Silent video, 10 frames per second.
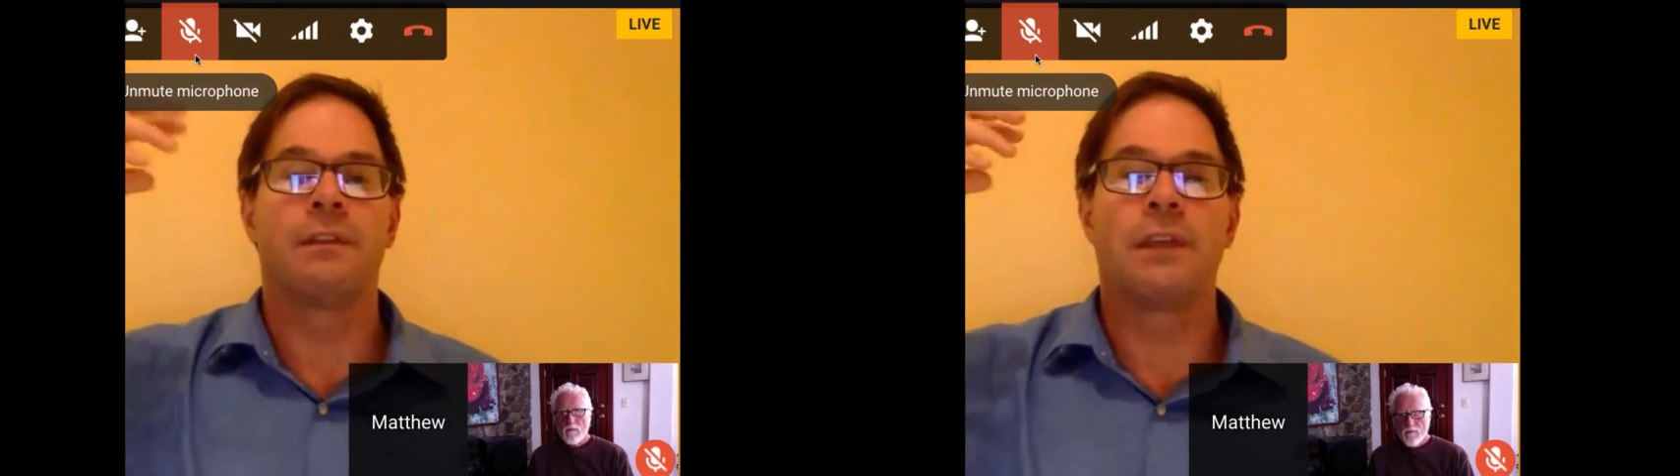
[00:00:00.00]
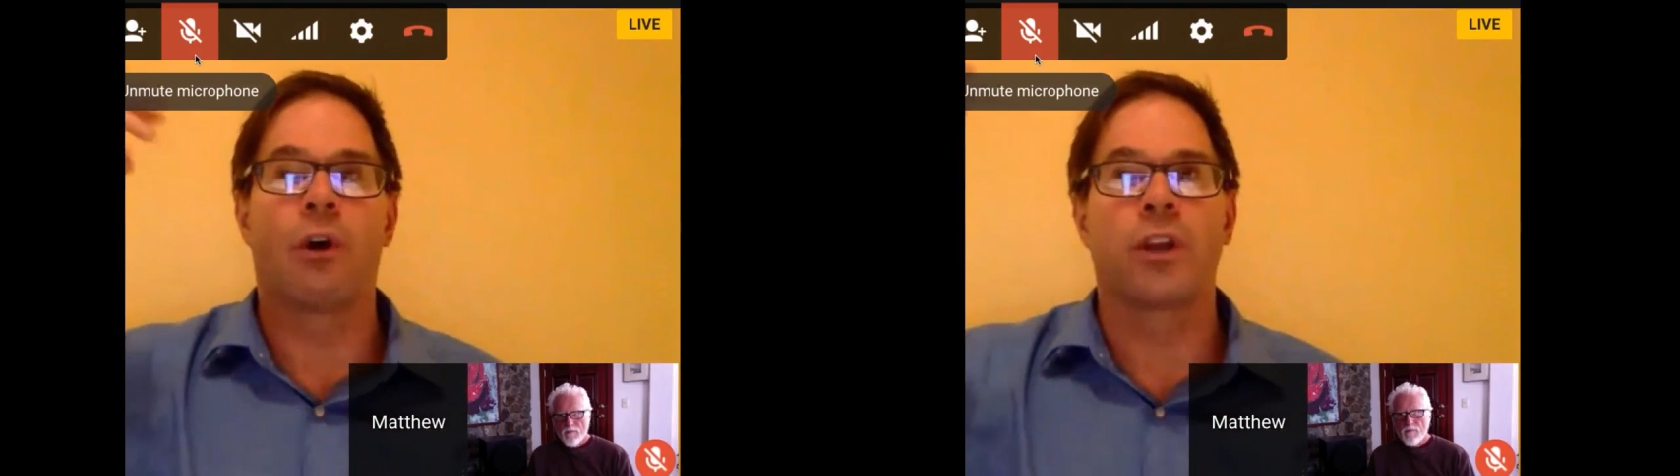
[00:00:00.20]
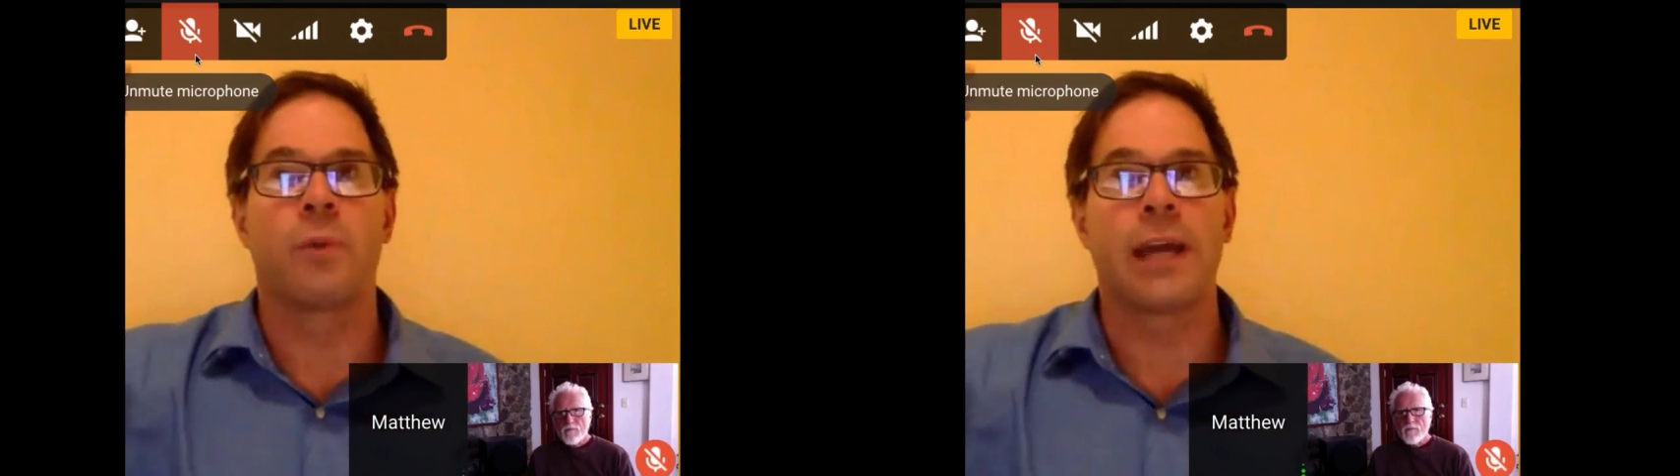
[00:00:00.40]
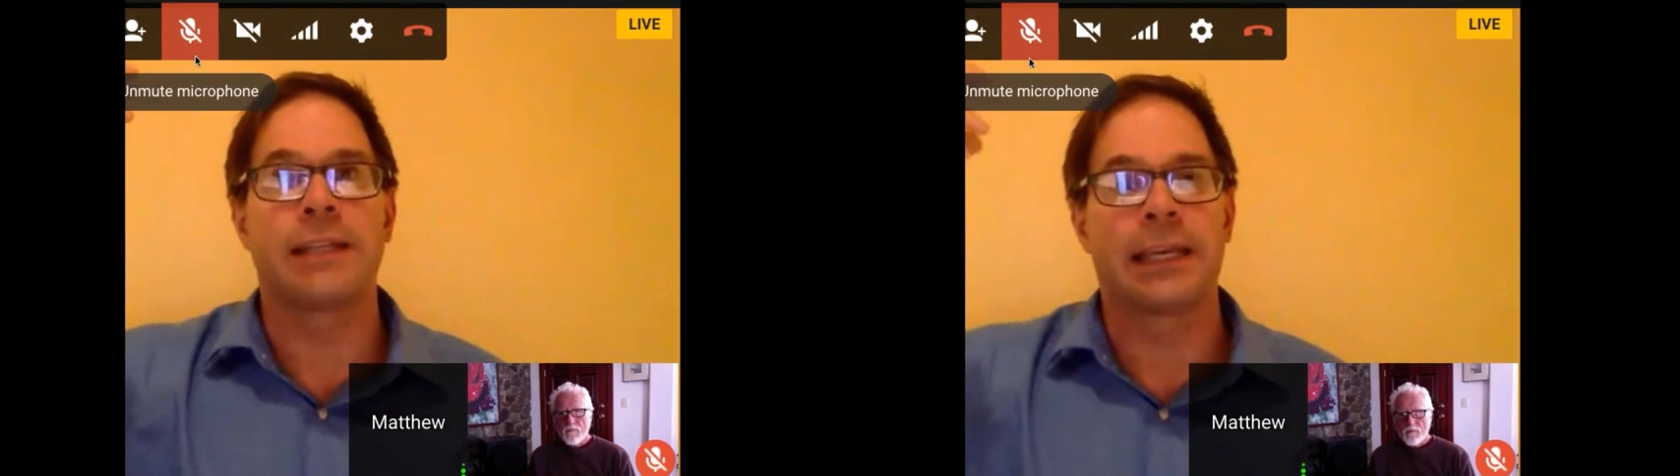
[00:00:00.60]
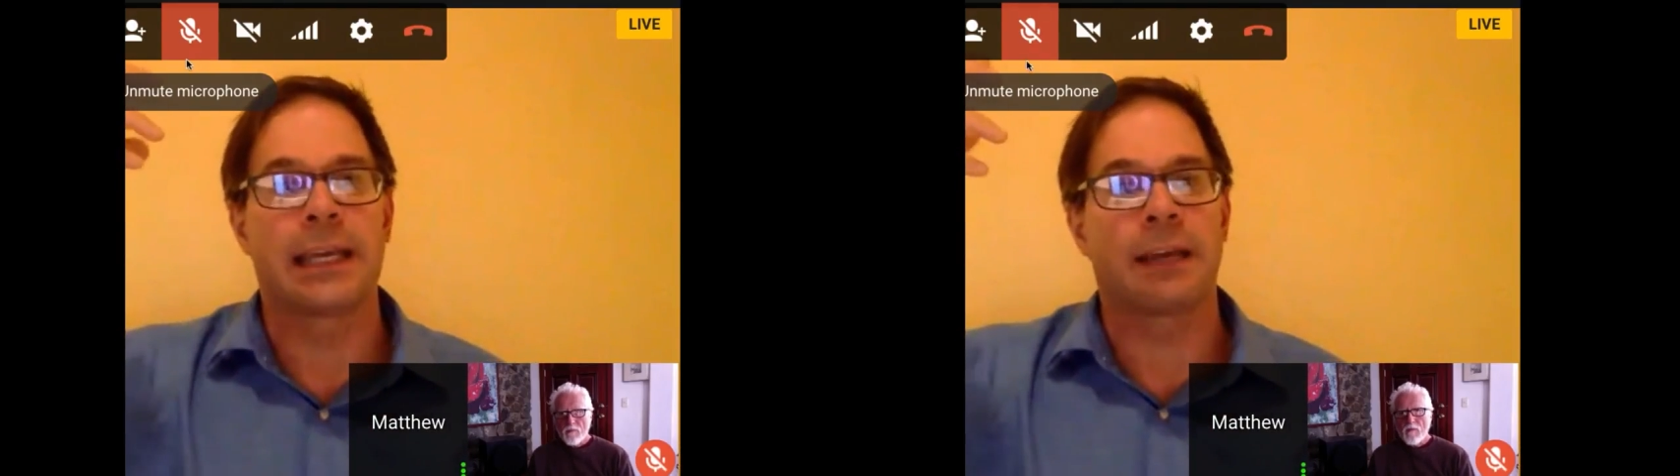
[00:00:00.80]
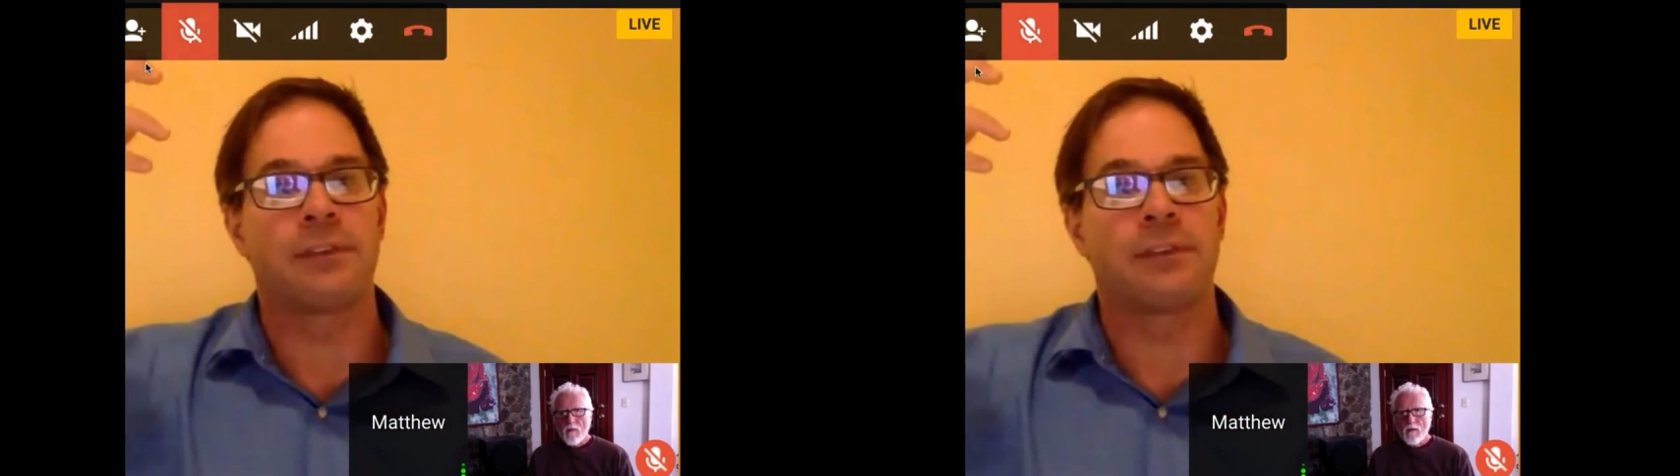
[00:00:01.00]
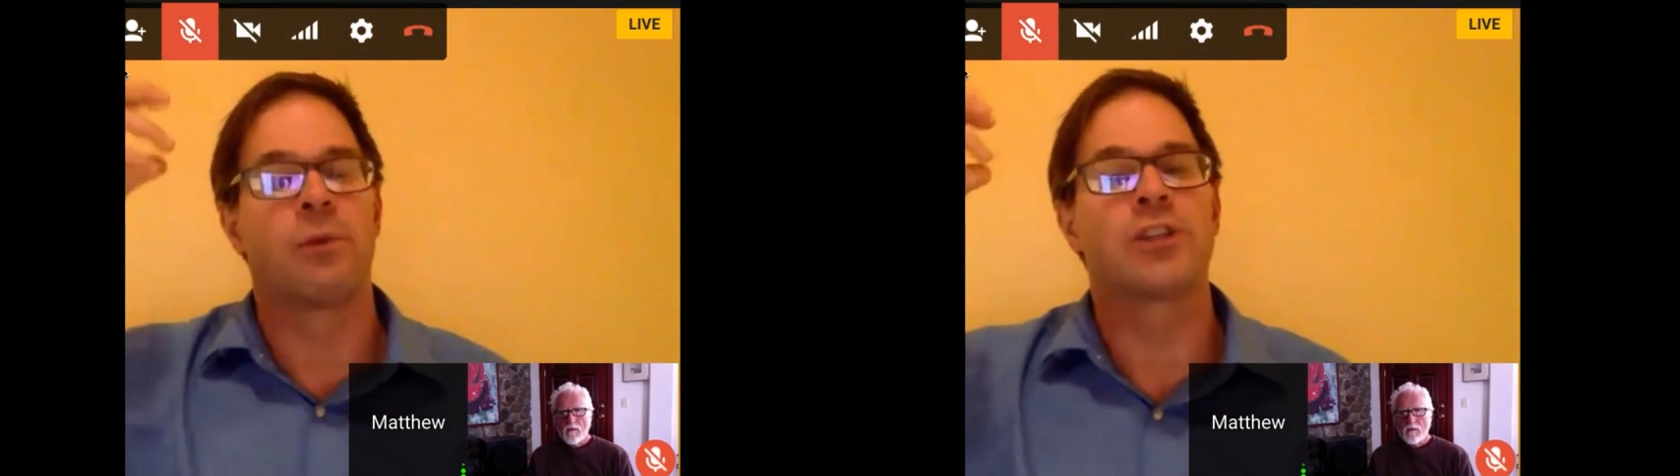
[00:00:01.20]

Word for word: The, the only way to get at the